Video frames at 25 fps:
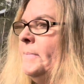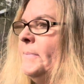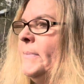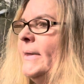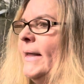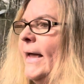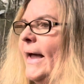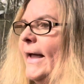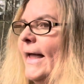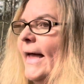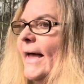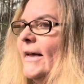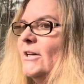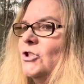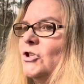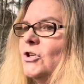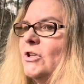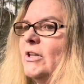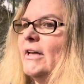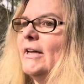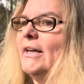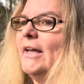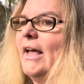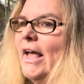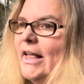I
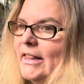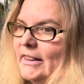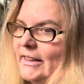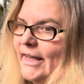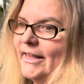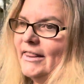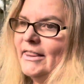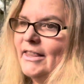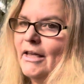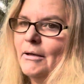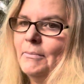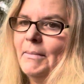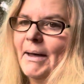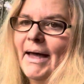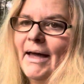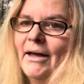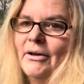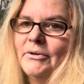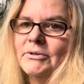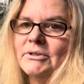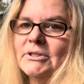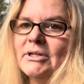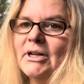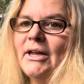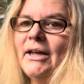actually let them
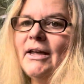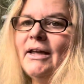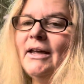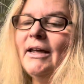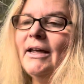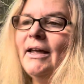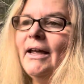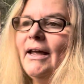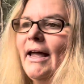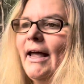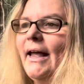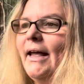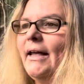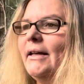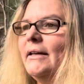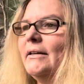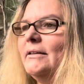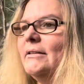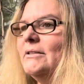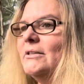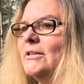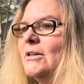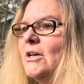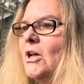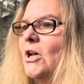out
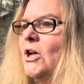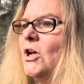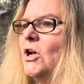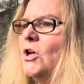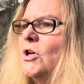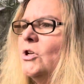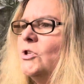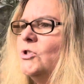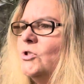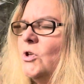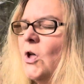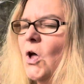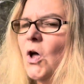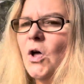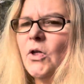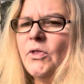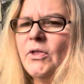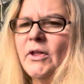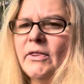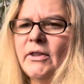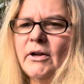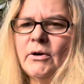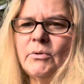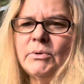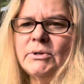and saw
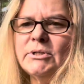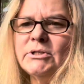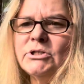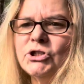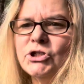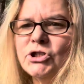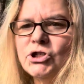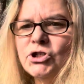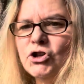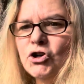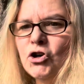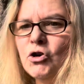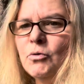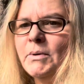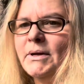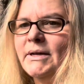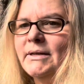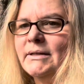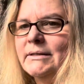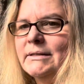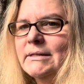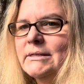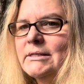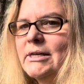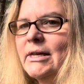that there was
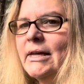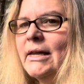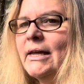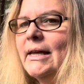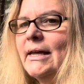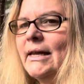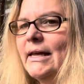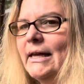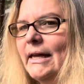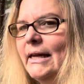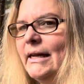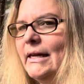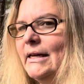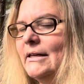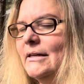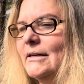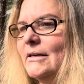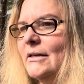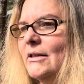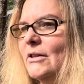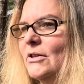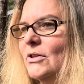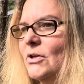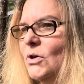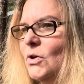disturbance in
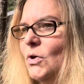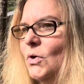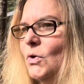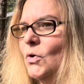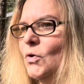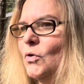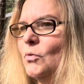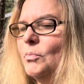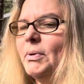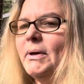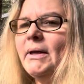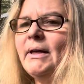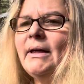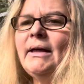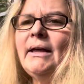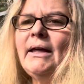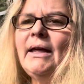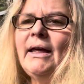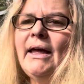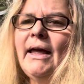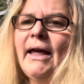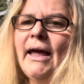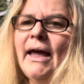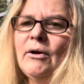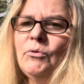the coop.
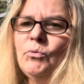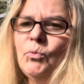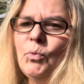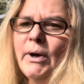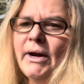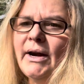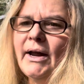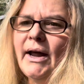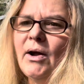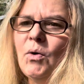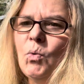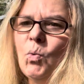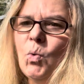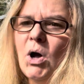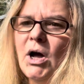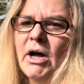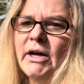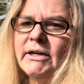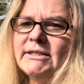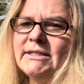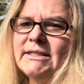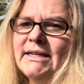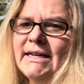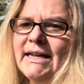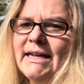And when I
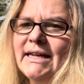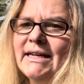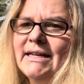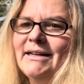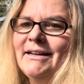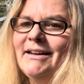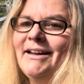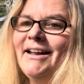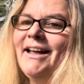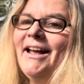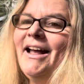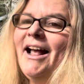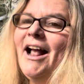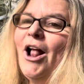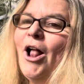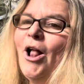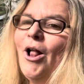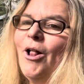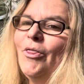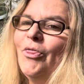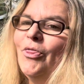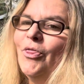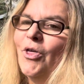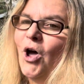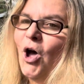walked in,
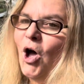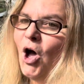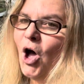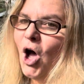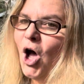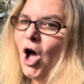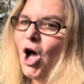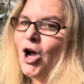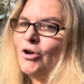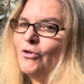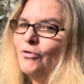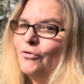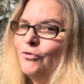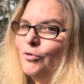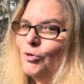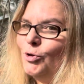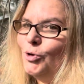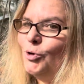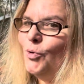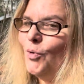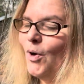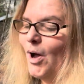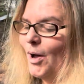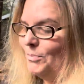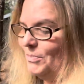the hawk
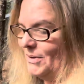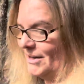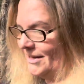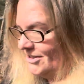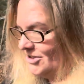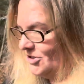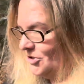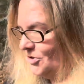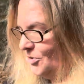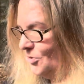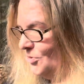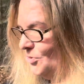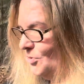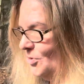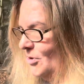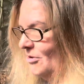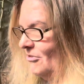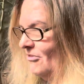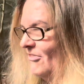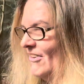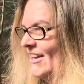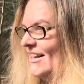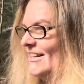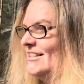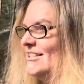flew up into the
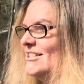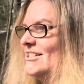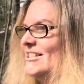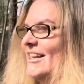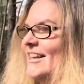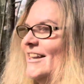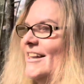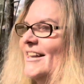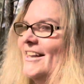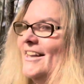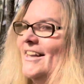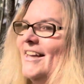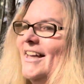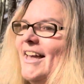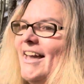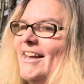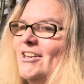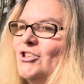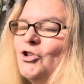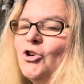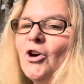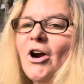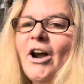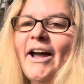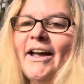fencing and
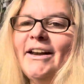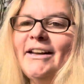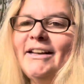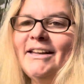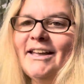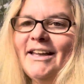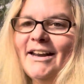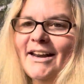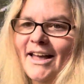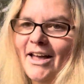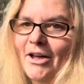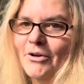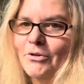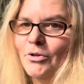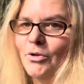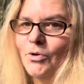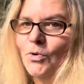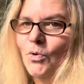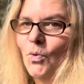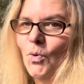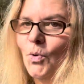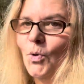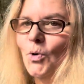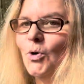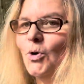tried to get out of the
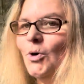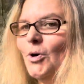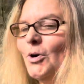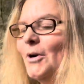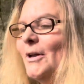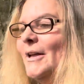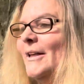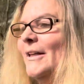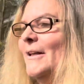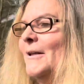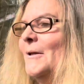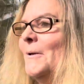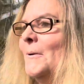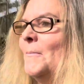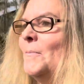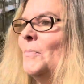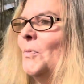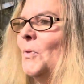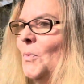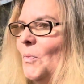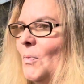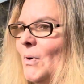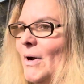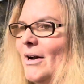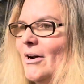corner
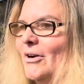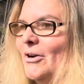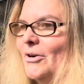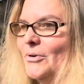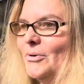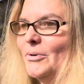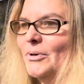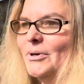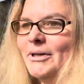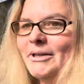where